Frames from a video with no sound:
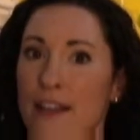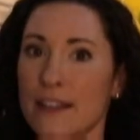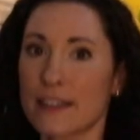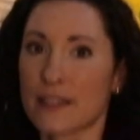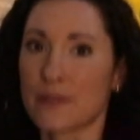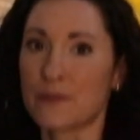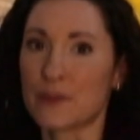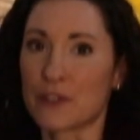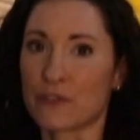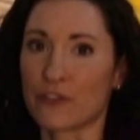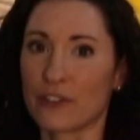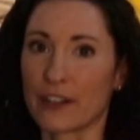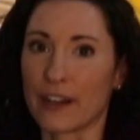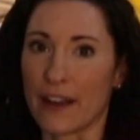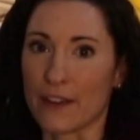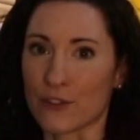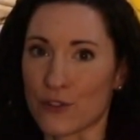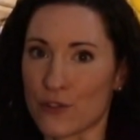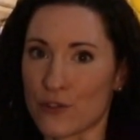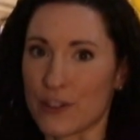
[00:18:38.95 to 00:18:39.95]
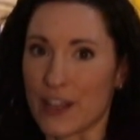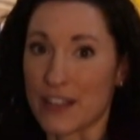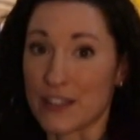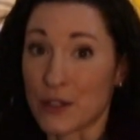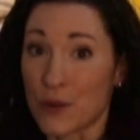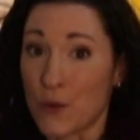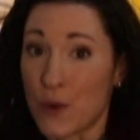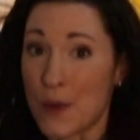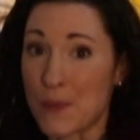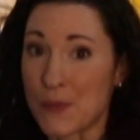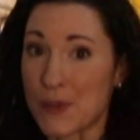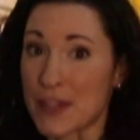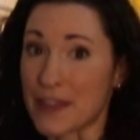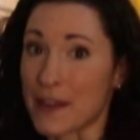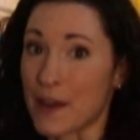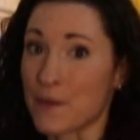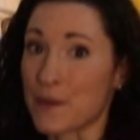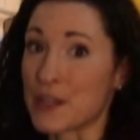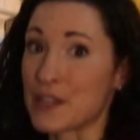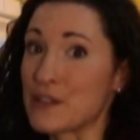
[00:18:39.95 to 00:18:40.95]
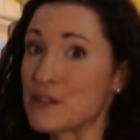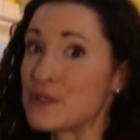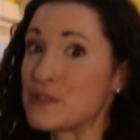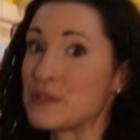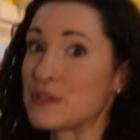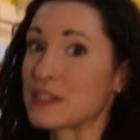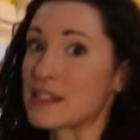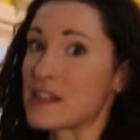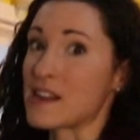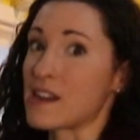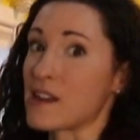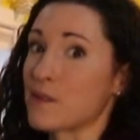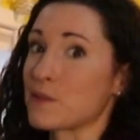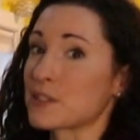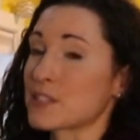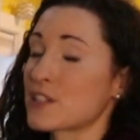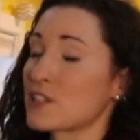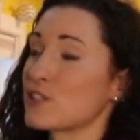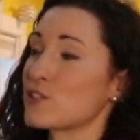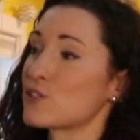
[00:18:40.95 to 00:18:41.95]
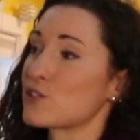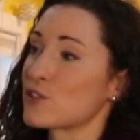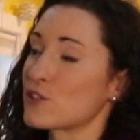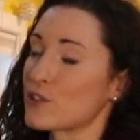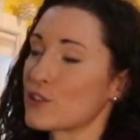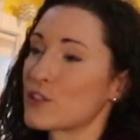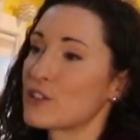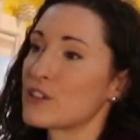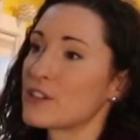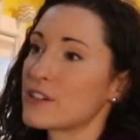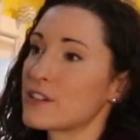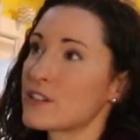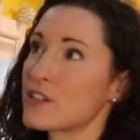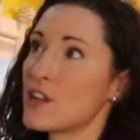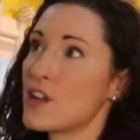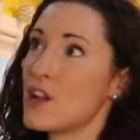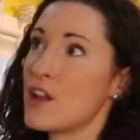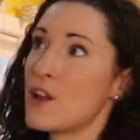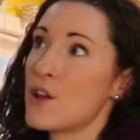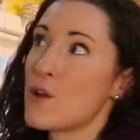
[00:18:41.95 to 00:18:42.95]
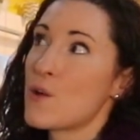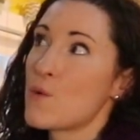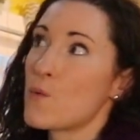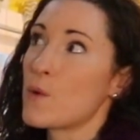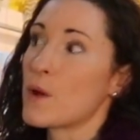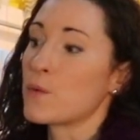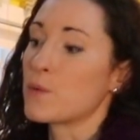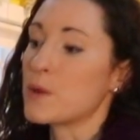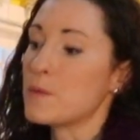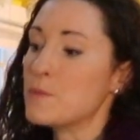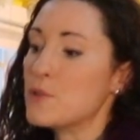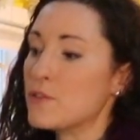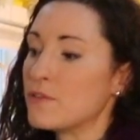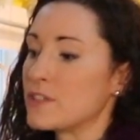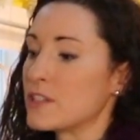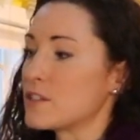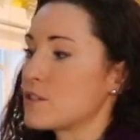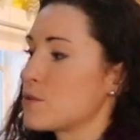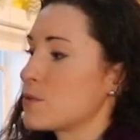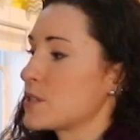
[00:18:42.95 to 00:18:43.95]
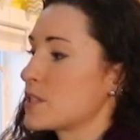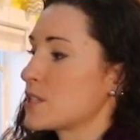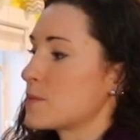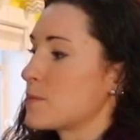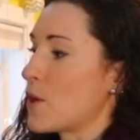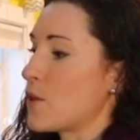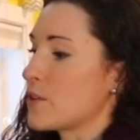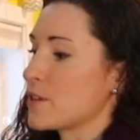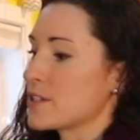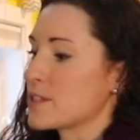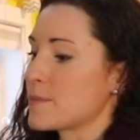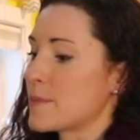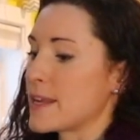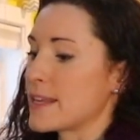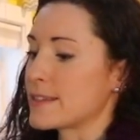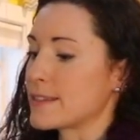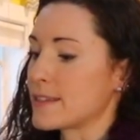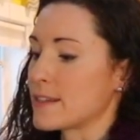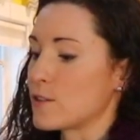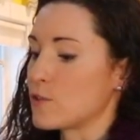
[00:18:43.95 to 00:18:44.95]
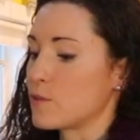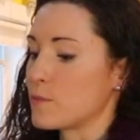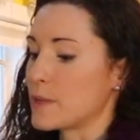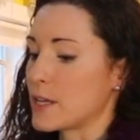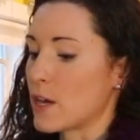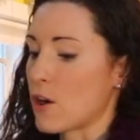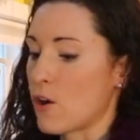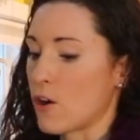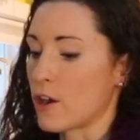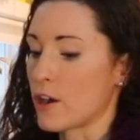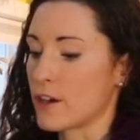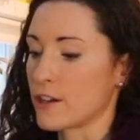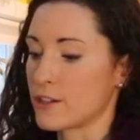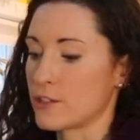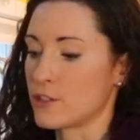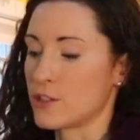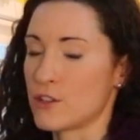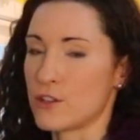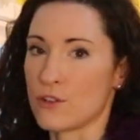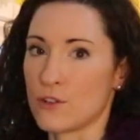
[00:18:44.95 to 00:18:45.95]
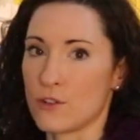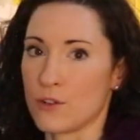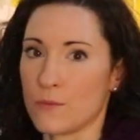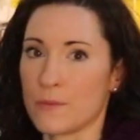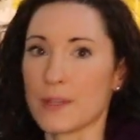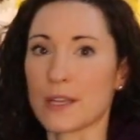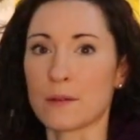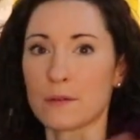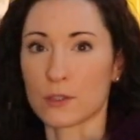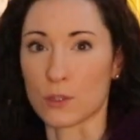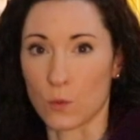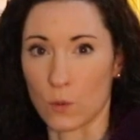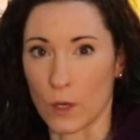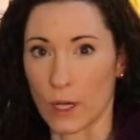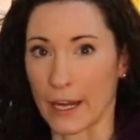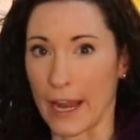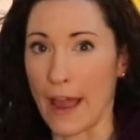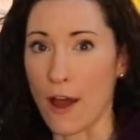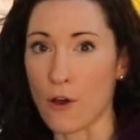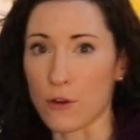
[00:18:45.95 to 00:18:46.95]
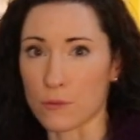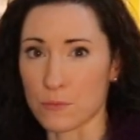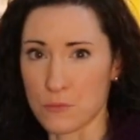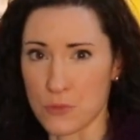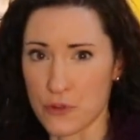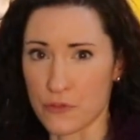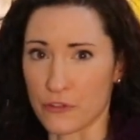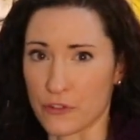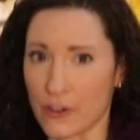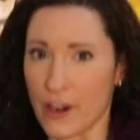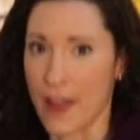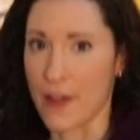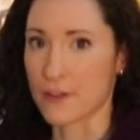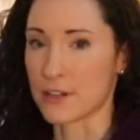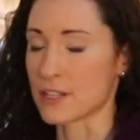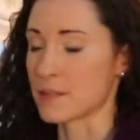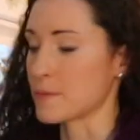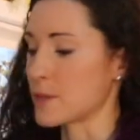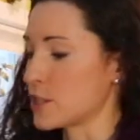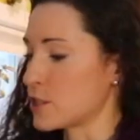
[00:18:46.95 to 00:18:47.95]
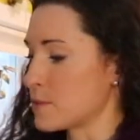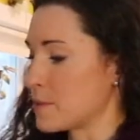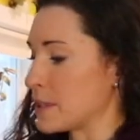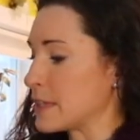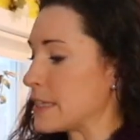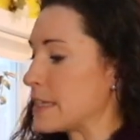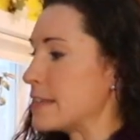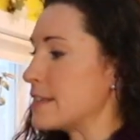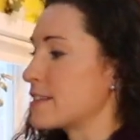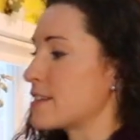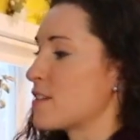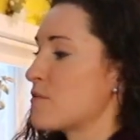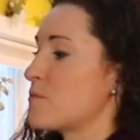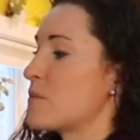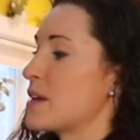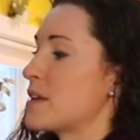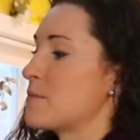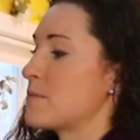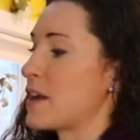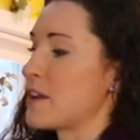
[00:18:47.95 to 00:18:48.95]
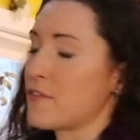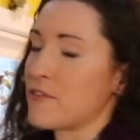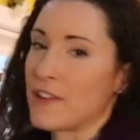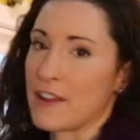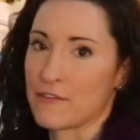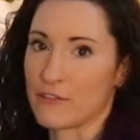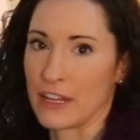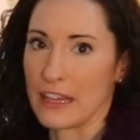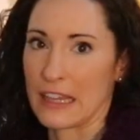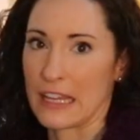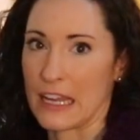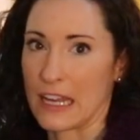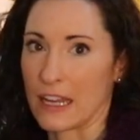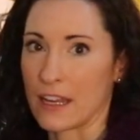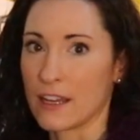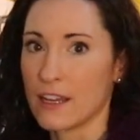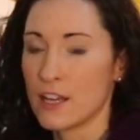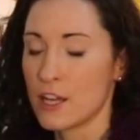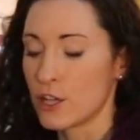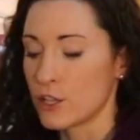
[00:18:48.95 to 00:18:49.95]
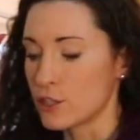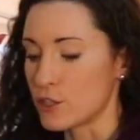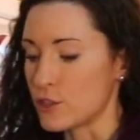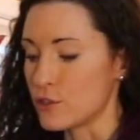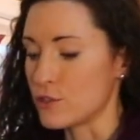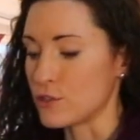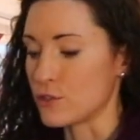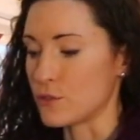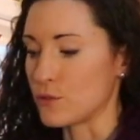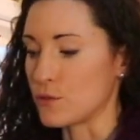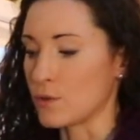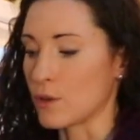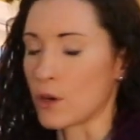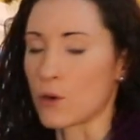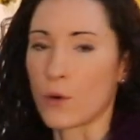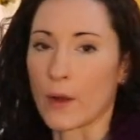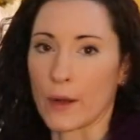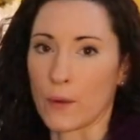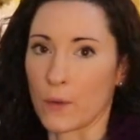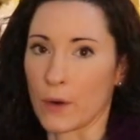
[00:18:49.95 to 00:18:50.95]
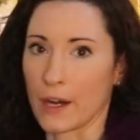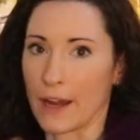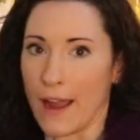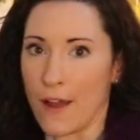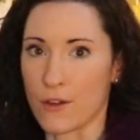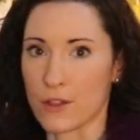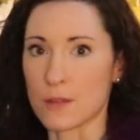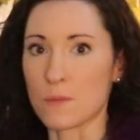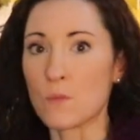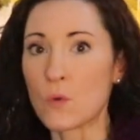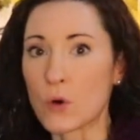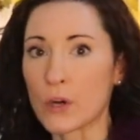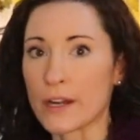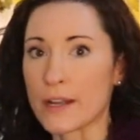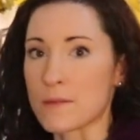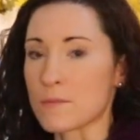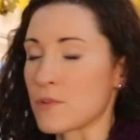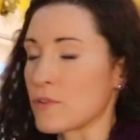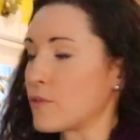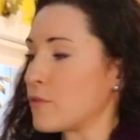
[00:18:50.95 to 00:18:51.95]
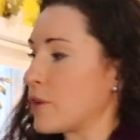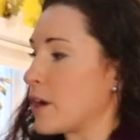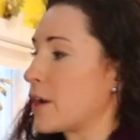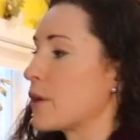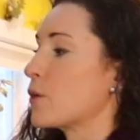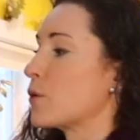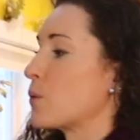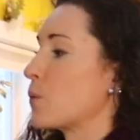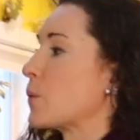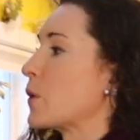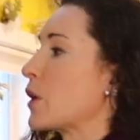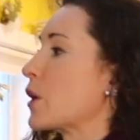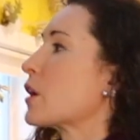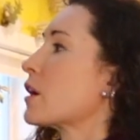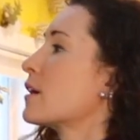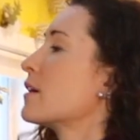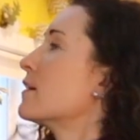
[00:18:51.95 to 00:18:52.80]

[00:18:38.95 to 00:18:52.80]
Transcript: some different exercise equipment that we use, and I was concerned when we moved into a smaller space that it would be hard to be able to work out and move around as much, but these have been my favorite thing to do a quick workout in the morning before I go to work.